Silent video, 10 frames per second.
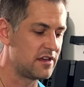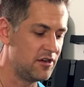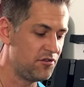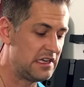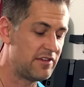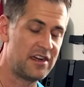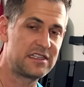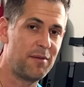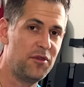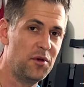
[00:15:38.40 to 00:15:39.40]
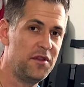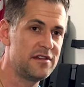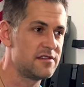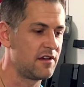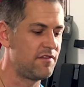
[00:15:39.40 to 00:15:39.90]
guilty if I just kept doing
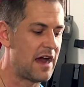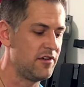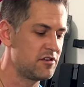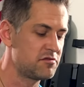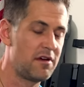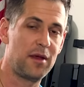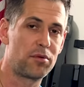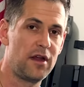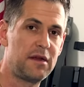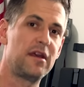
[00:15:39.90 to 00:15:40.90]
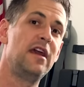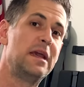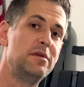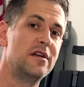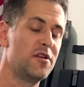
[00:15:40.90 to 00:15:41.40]
this. Like five years from now, they break and like, hey,
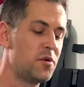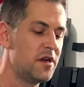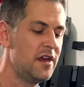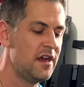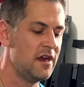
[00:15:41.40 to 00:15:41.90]
give me another one.